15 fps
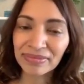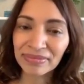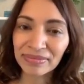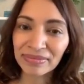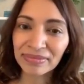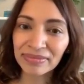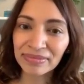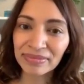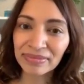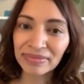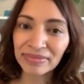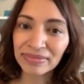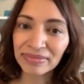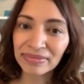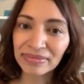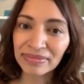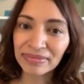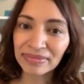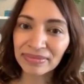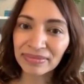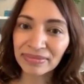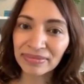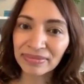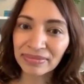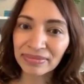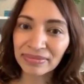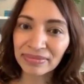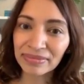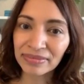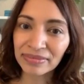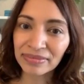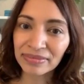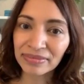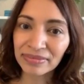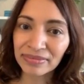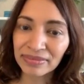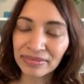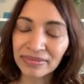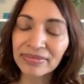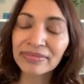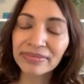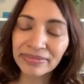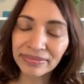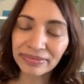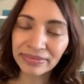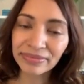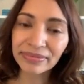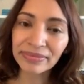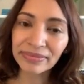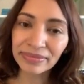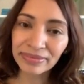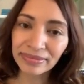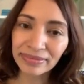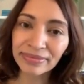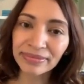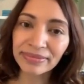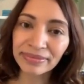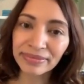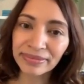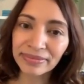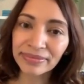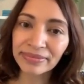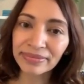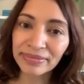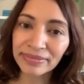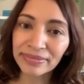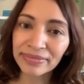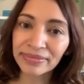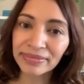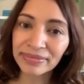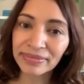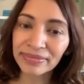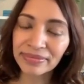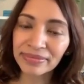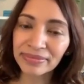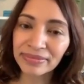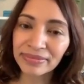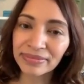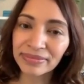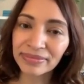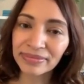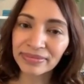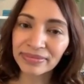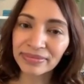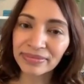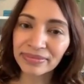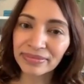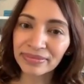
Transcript: [no speech]